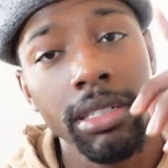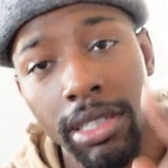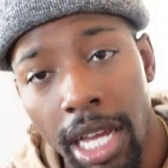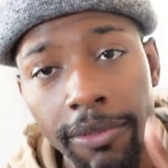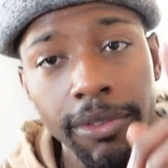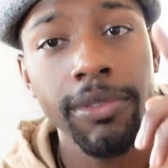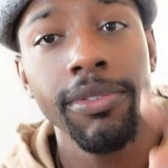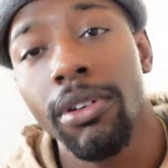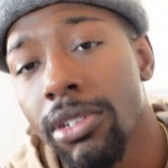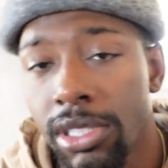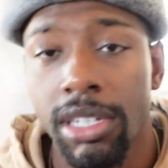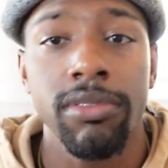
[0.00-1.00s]
definitely
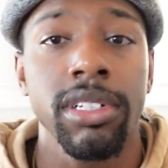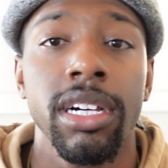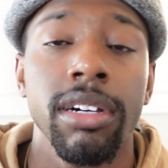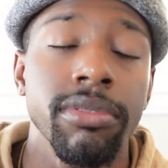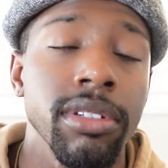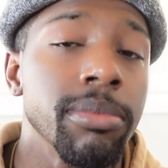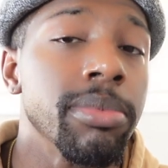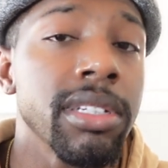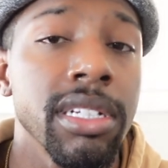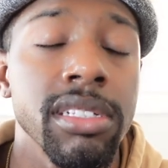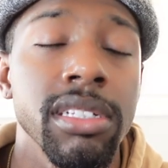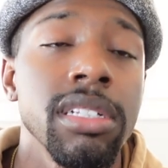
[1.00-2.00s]
focus on recovery
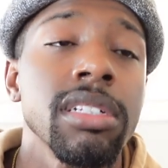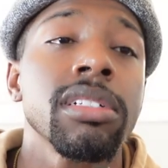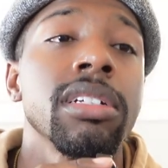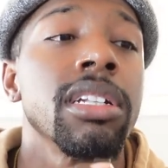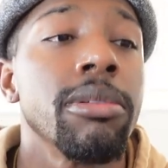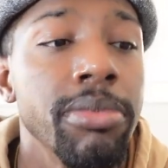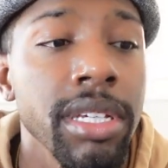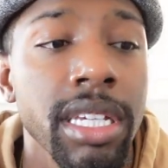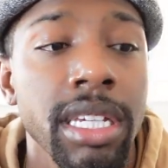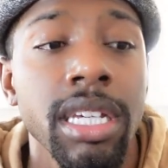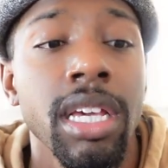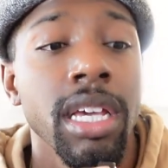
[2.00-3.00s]
because it is gonna
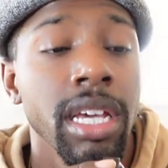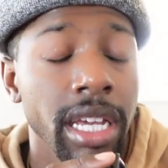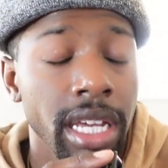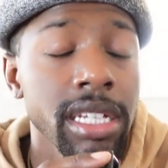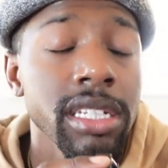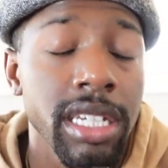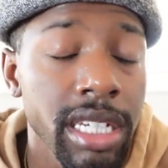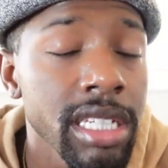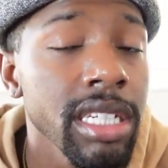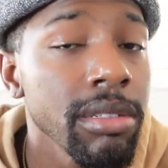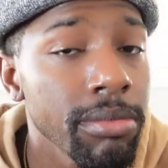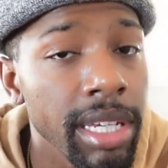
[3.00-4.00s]
be it
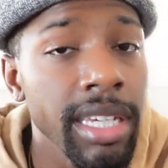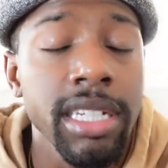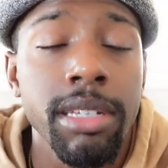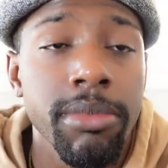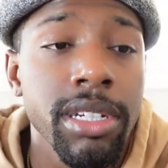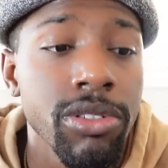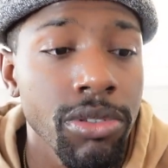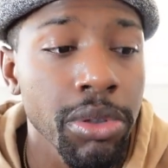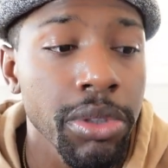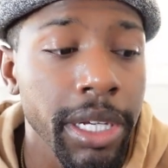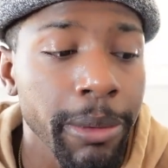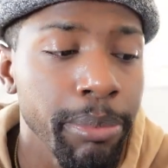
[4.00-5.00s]
can be grueling.